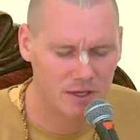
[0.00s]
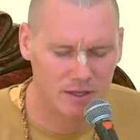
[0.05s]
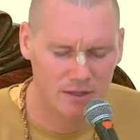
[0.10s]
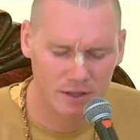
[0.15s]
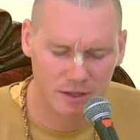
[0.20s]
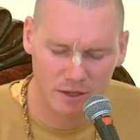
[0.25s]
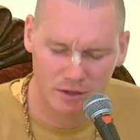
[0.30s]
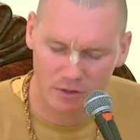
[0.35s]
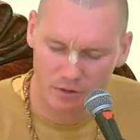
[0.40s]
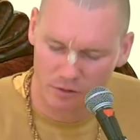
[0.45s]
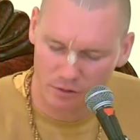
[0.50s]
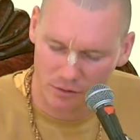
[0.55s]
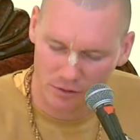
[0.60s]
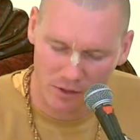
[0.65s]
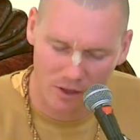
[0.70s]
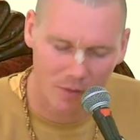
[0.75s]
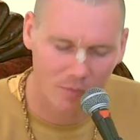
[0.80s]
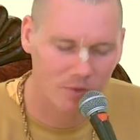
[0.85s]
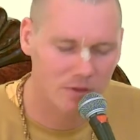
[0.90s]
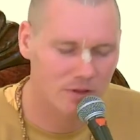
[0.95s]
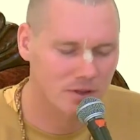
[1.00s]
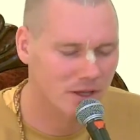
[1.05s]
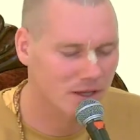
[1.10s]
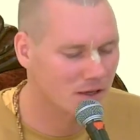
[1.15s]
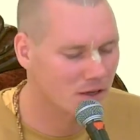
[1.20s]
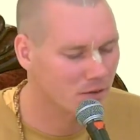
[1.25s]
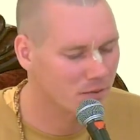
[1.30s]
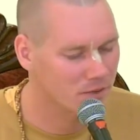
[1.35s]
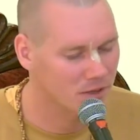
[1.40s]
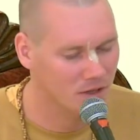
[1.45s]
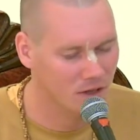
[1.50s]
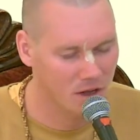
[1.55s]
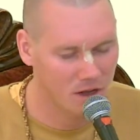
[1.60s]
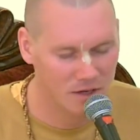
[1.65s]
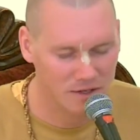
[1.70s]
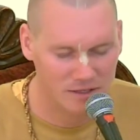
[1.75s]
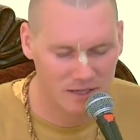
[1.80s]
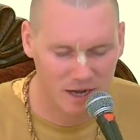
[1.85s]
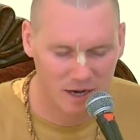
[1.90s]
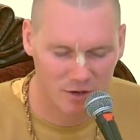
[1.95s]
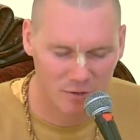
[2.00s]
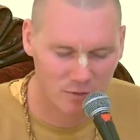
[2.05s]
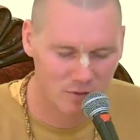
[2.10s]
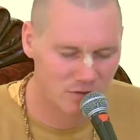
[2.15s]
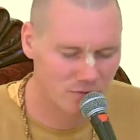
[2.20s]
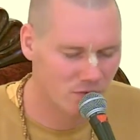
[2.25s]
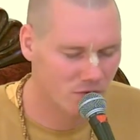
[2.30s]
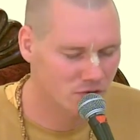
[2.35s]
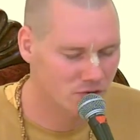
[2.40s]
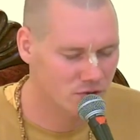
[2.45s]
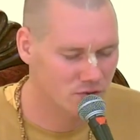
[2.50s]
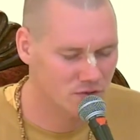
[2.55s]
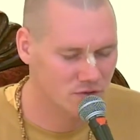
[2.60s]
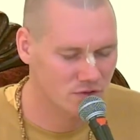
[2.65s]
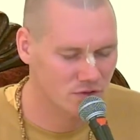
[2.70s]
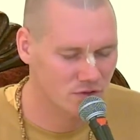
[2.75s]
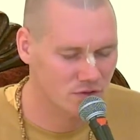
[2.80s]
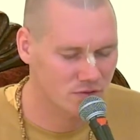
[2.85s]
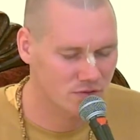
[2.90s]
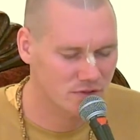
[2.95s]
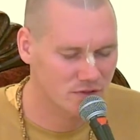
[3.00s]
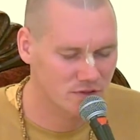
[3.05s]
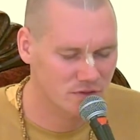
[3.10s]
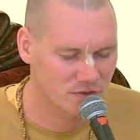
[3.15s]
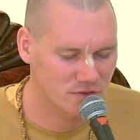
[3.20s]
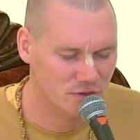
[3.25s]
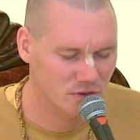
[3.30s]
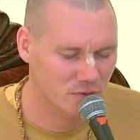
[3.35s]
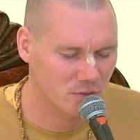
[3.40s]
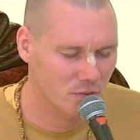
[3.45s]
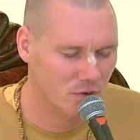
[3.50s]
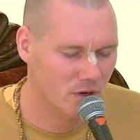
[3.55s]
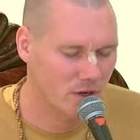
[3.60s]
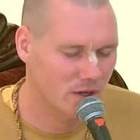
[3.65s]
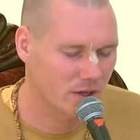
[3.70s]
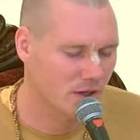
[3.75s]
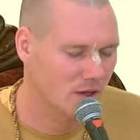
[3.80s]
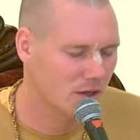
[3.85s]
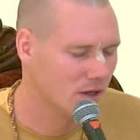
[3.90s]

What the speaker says: they come in contact with devotional service in some way.